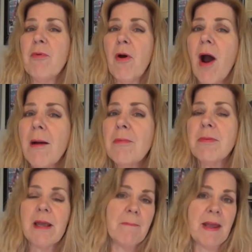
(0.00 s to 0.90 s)

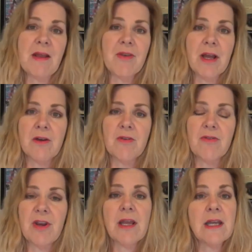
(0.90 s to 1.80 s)
probably a basic
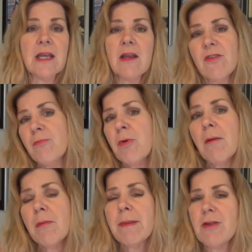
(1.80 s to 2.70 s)
understanding because you've
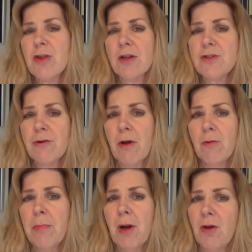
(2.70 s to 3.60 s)
probably checked your
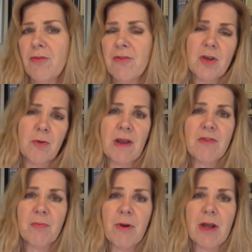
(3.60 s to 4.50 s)
own pulse and your
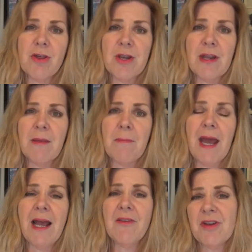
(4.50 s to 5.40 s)
respiration in the
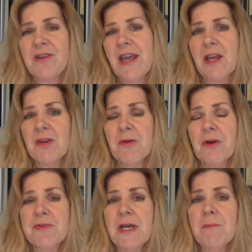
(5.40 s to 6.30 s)
past and taken your
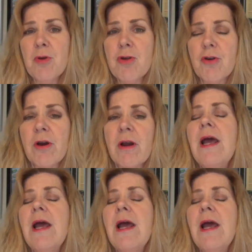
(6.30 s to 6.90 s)
own temperature.